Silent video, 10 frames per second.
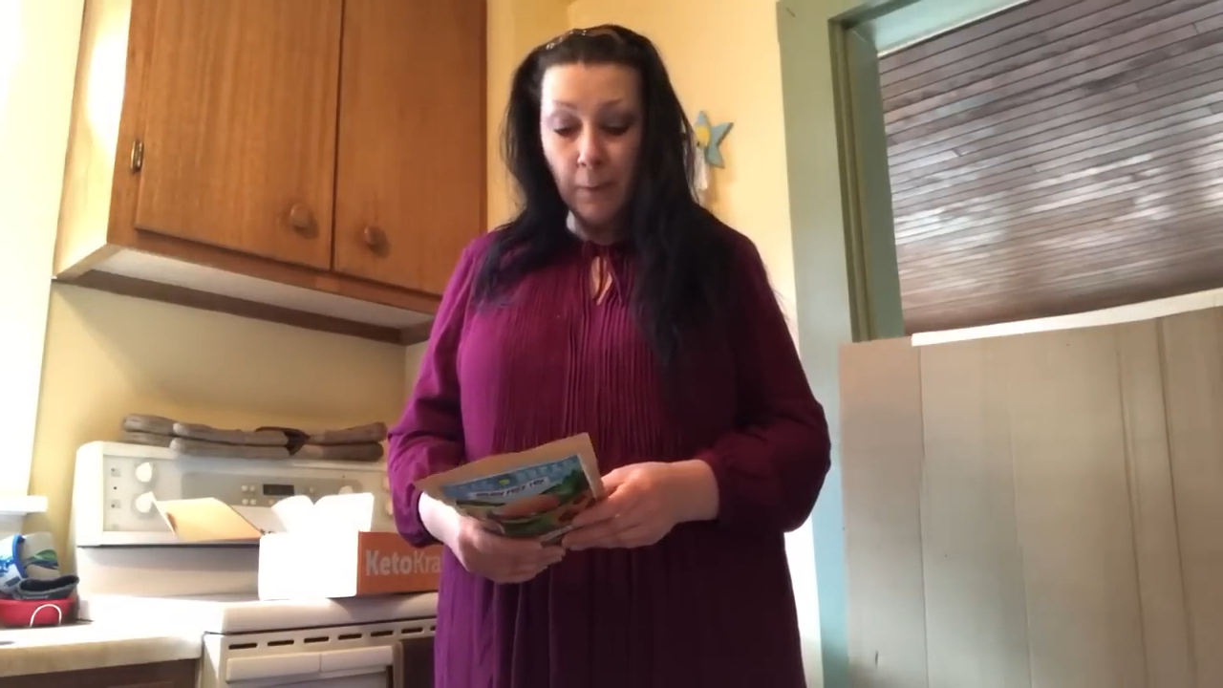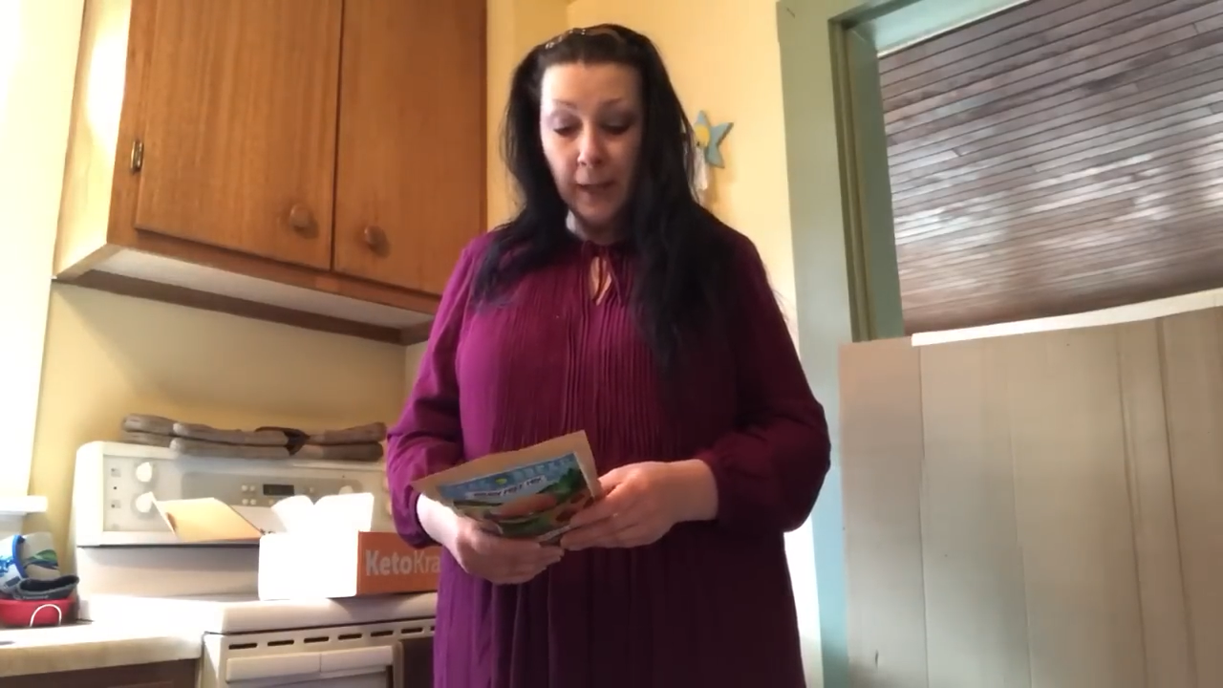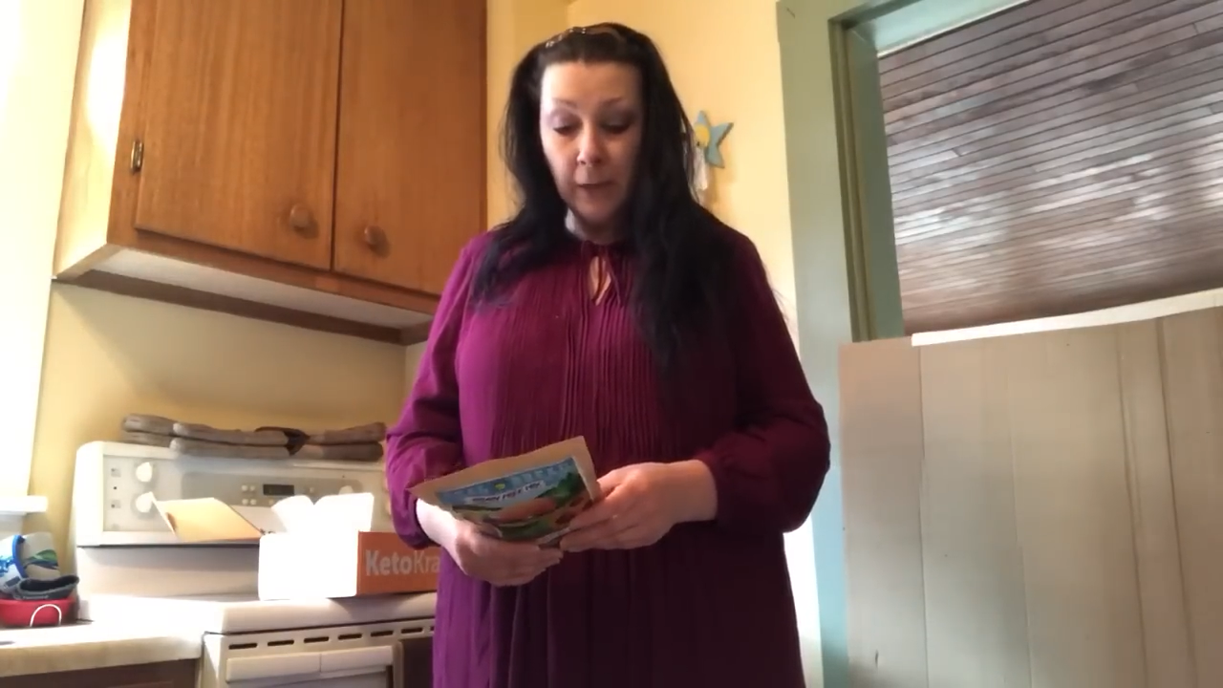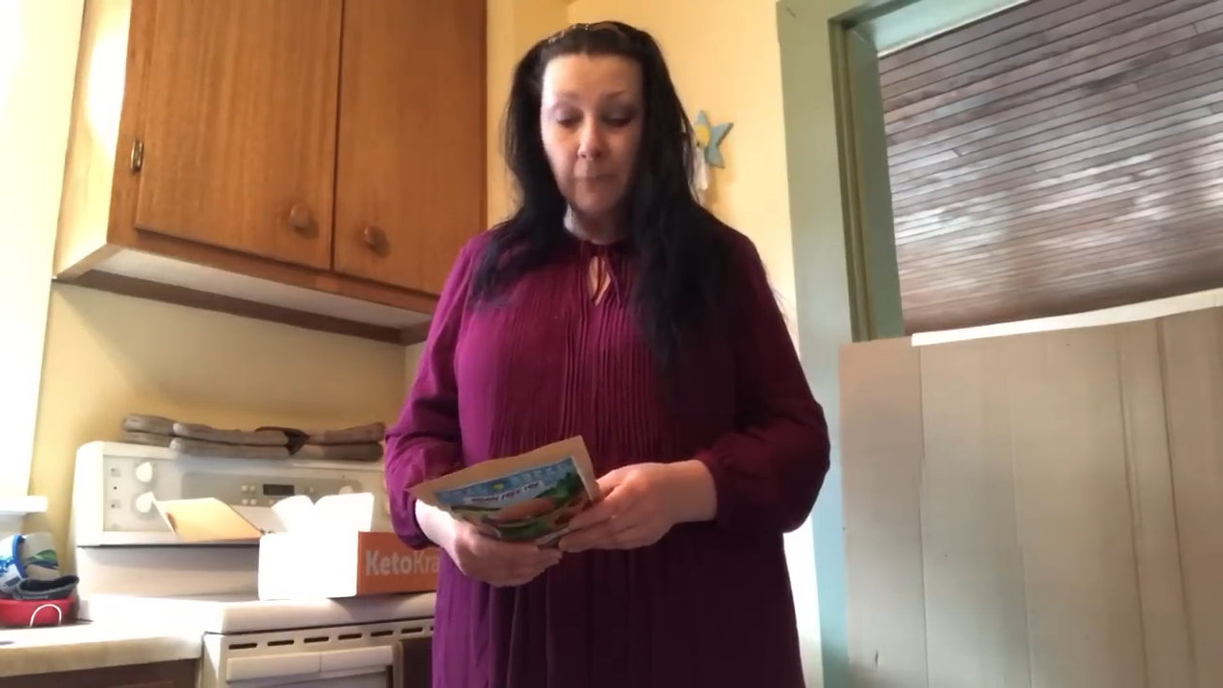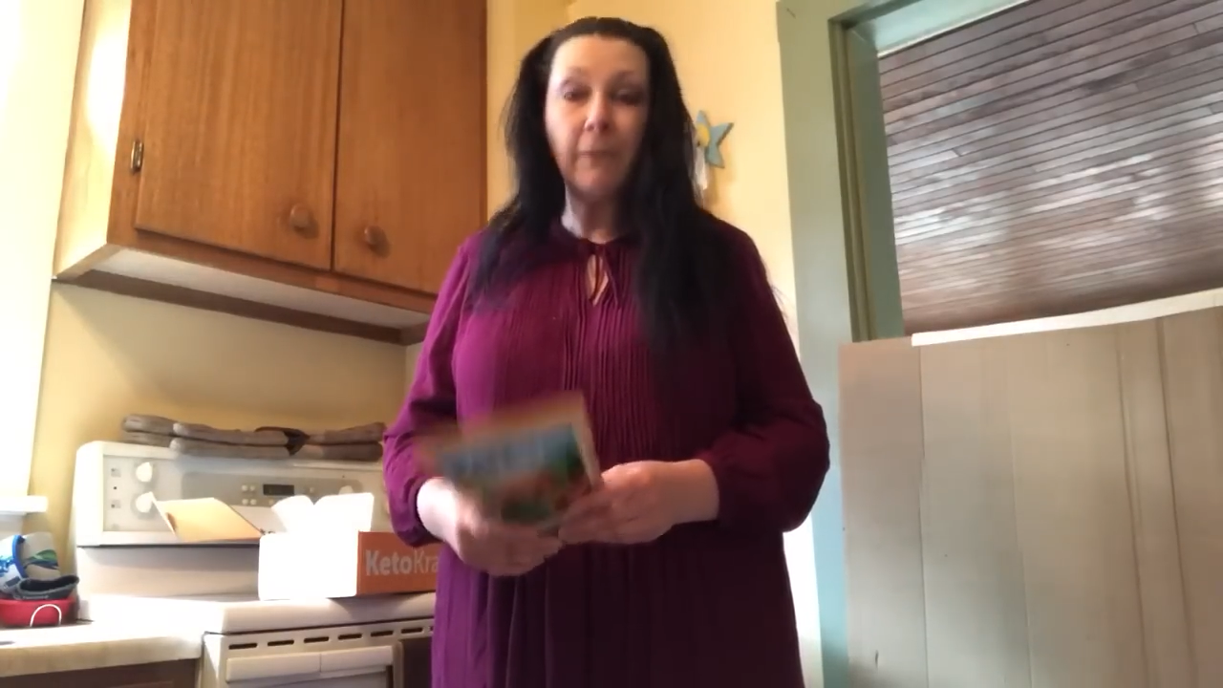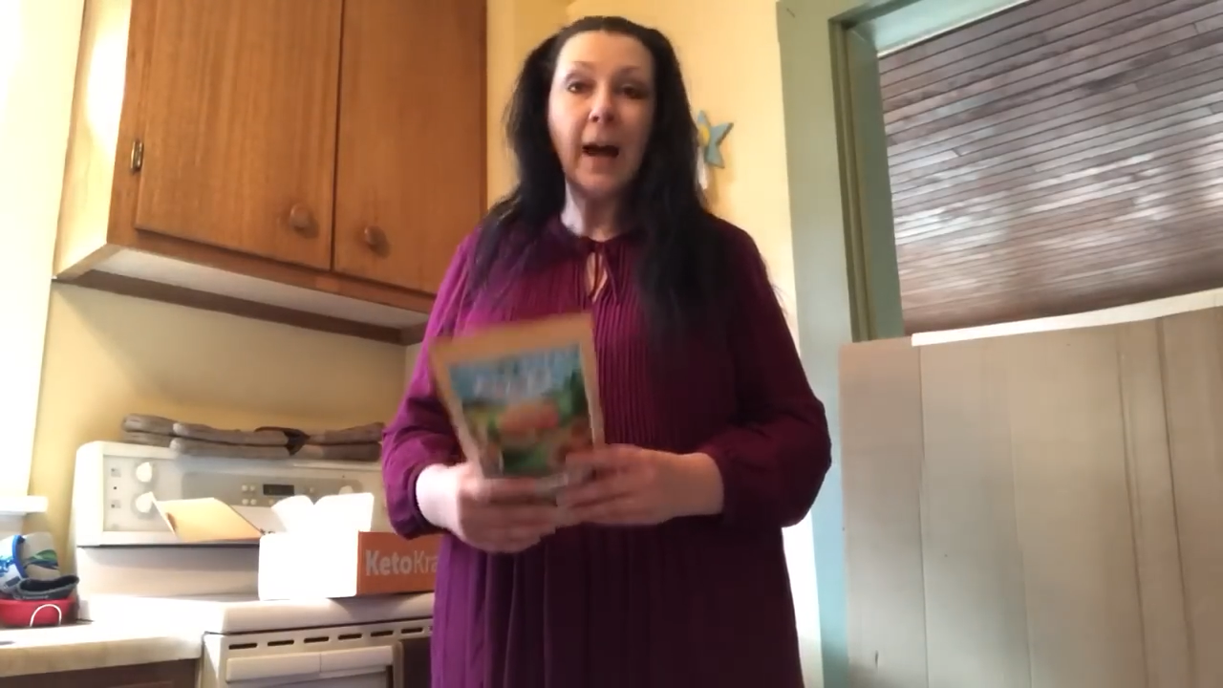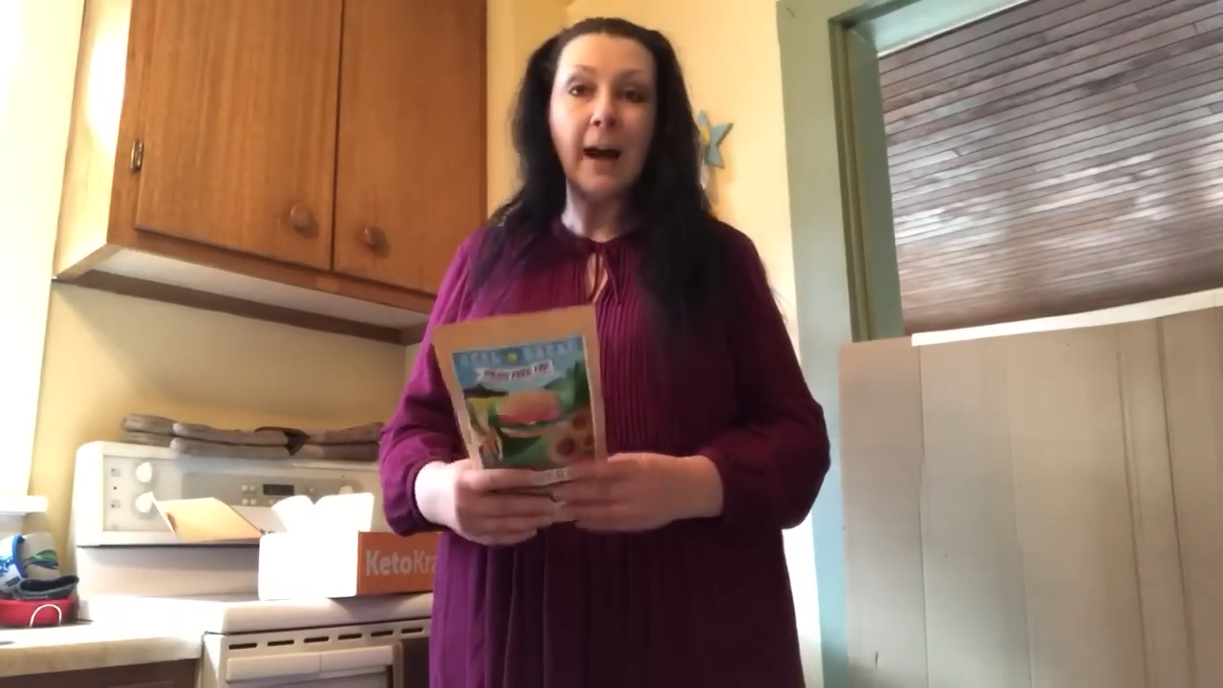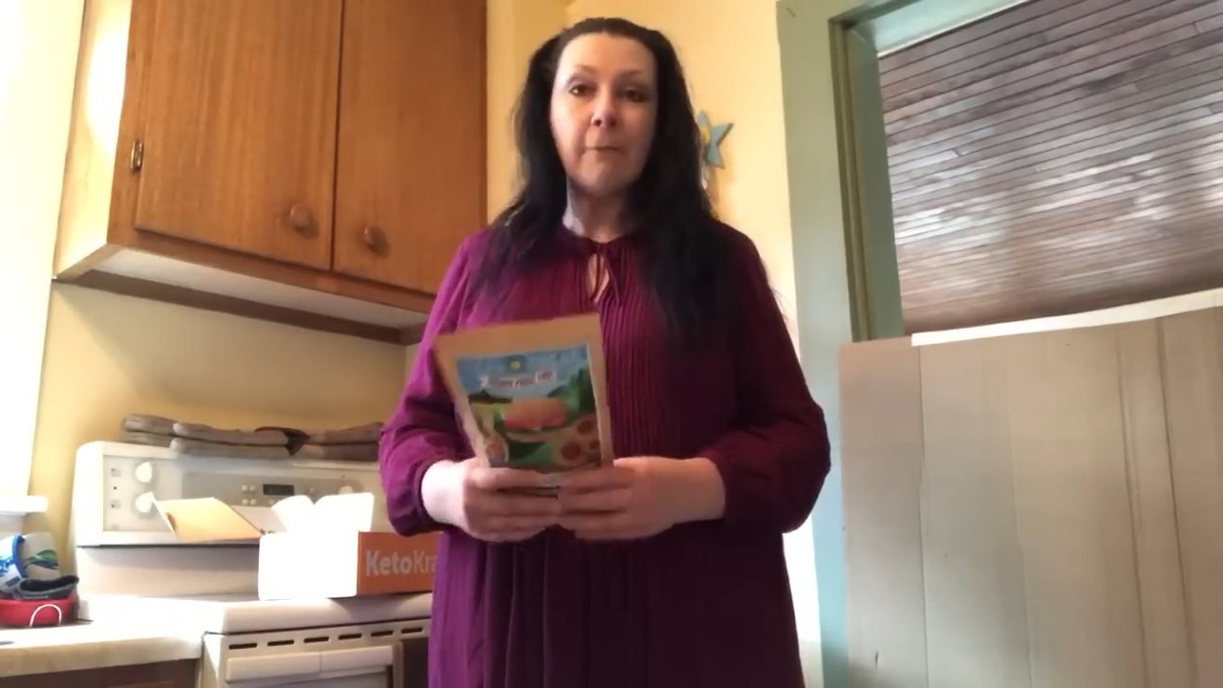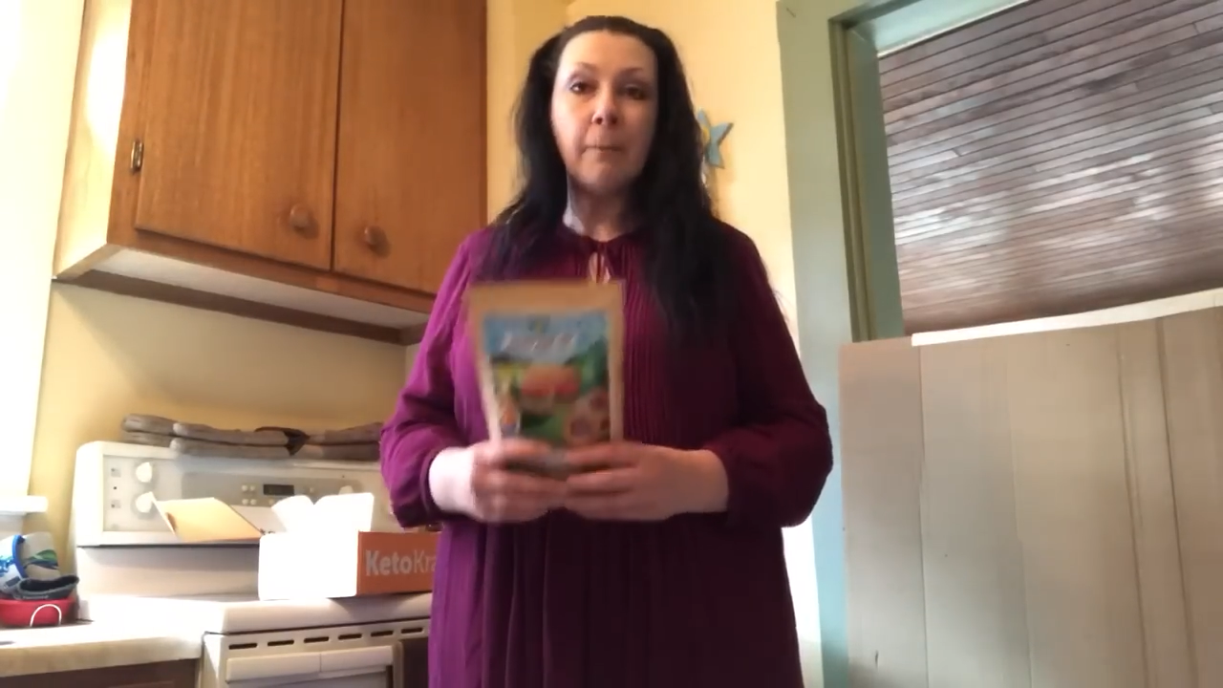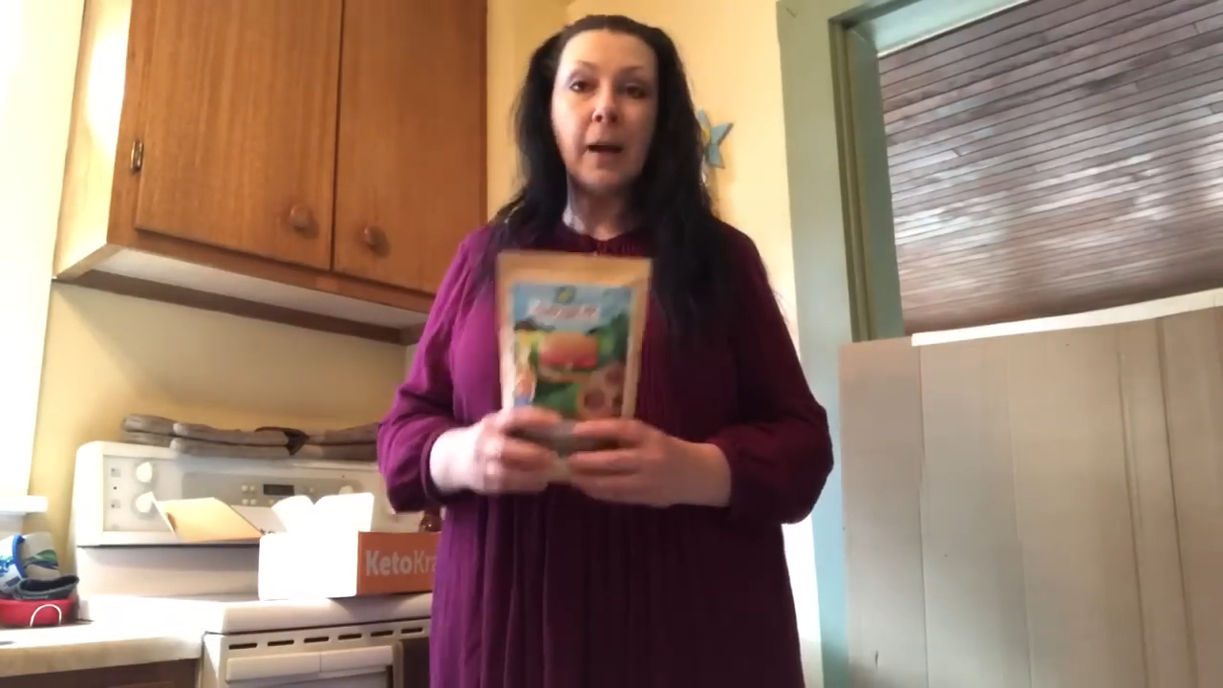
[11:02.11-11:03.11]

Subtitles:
will make you 5